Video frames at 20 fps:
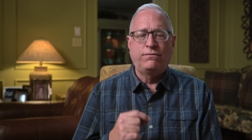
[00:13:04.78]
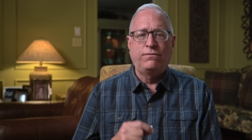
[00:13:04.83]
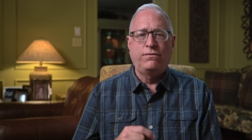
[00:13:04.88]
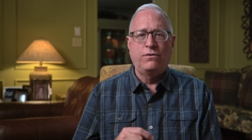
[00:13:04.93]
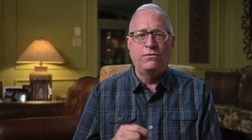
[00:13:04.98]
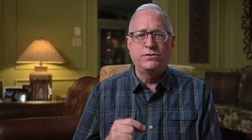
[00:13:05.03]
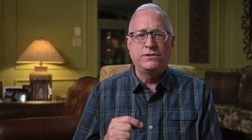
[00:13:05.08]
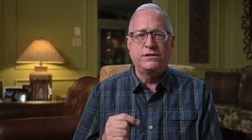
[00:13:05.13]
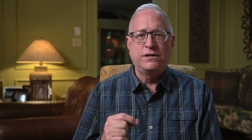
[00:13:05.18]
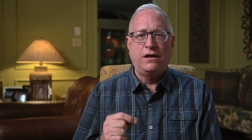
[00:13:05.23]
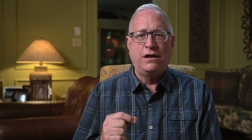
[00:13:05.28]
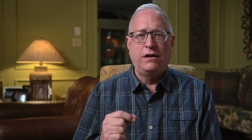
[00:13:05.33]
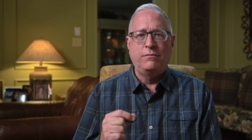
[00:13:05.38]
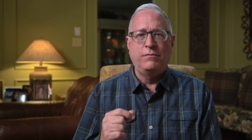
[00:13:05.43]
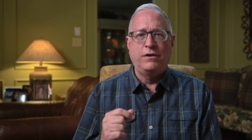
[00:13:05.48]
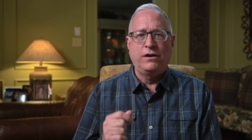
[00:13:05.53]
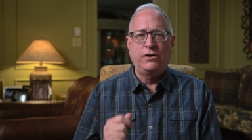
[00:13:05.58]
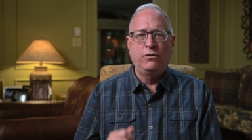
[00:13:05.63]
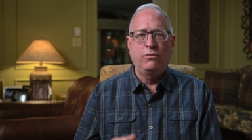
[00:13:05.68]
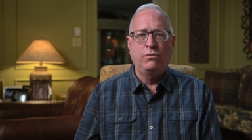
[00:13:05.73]
first
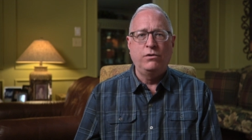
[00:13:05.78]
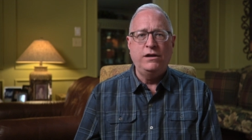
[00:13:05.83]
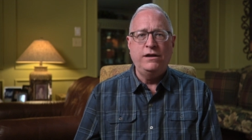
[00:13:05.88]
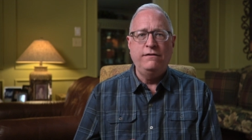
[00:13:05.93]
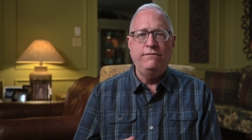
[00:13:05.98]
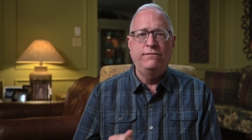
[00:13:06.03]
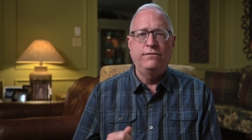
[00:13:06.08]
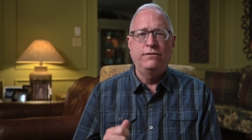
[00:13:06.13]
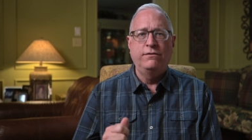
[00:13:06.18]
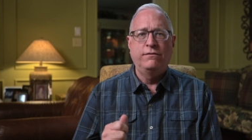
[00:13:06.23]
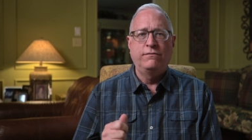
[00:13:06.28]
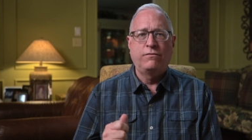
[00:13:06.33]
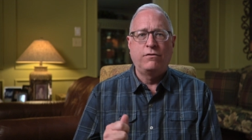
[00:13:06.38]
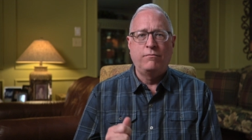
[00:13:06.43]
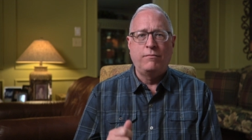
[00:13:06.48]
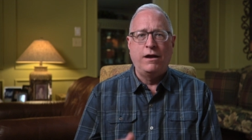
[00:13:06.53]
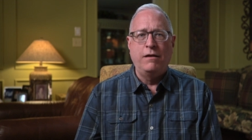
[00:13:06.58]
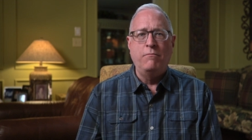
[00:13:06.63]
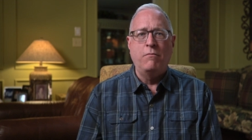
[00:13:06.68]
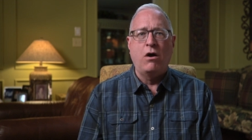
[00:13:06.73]
time I grieved
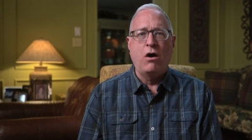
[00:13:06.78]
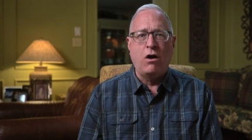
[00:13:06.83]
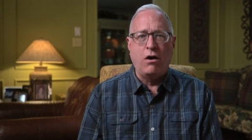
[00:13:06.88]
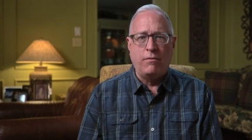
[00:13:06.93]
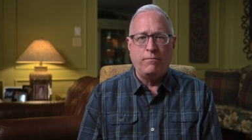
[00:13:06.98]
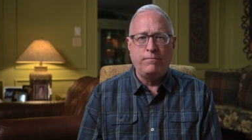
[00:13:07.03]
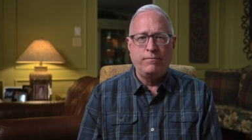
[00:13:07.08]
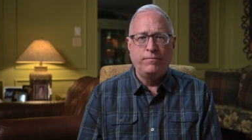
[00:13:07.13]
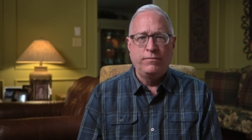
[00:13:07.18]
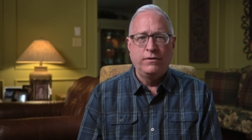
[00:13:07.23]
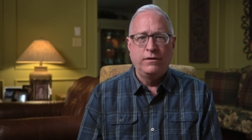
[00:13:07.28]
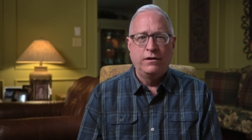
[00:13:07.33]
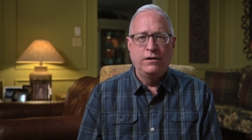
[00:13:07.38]
for my mom.